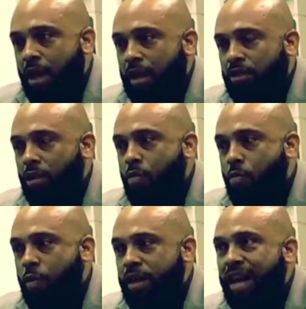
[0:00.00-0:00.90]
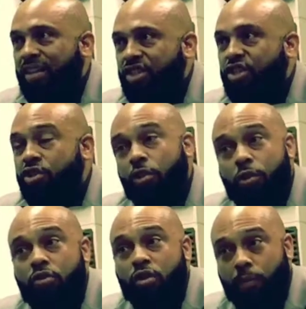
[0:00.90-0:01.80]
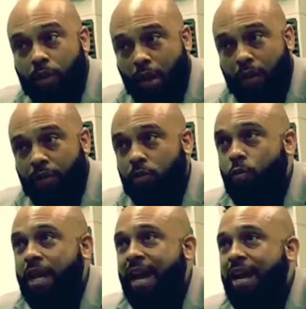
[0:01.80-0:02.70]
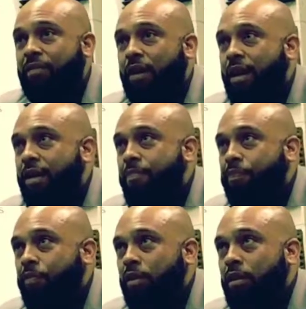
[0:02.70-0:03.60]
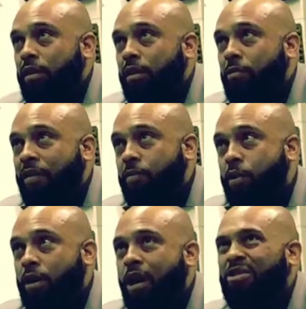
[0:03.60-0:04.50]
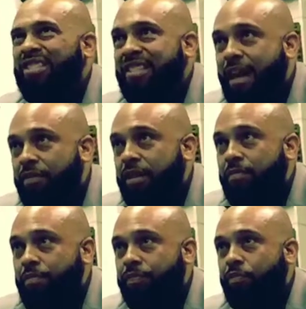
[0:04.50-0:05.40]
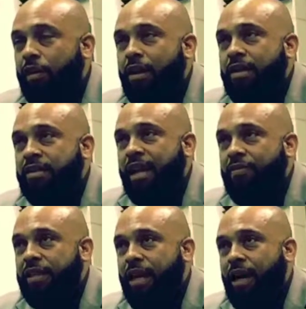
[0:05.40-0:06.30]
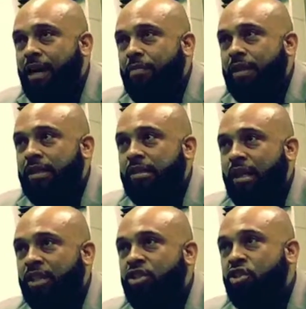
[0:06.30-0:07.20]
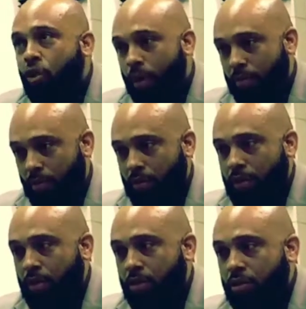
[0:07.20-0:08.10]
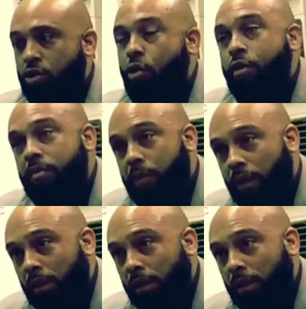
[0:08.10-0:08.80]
So we're not just children's book authors. We have a book called Seven. Seven is a short story book.